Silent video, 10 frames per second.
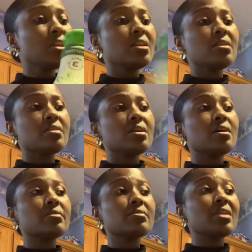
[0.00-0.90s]
anything
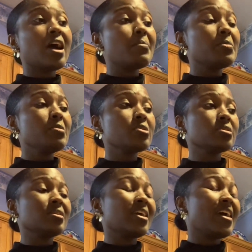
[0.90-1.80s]
other than almond milk, it's
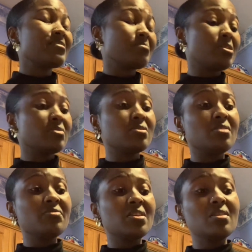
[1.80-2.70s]
gonna have some other stuff
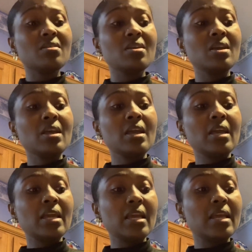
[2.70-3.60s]
in there,
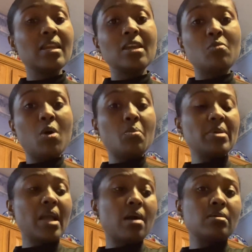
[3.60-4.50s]
and it won't be
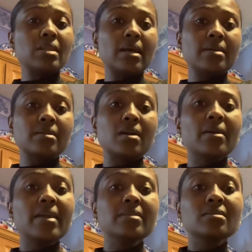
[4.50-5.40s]
alkaline. All
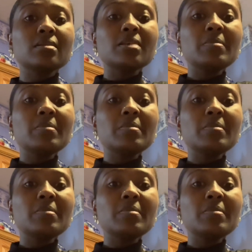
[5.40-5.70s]
right, so